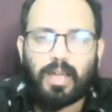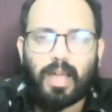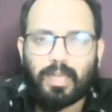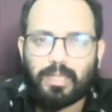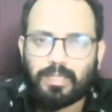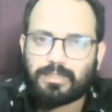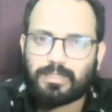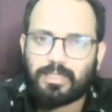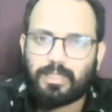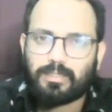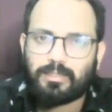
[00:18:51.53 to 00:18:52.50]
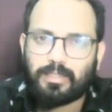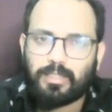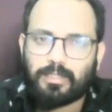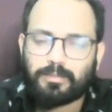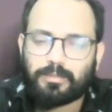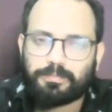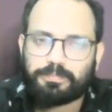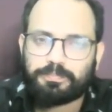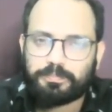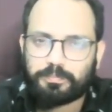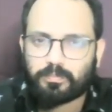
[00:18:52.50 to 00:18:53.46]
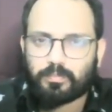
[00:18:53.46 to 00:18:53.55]
InCl3.
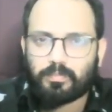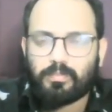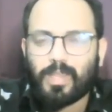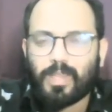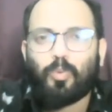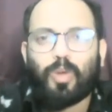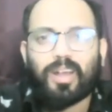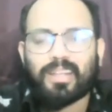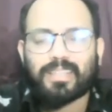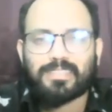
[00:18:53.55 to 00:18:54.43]
One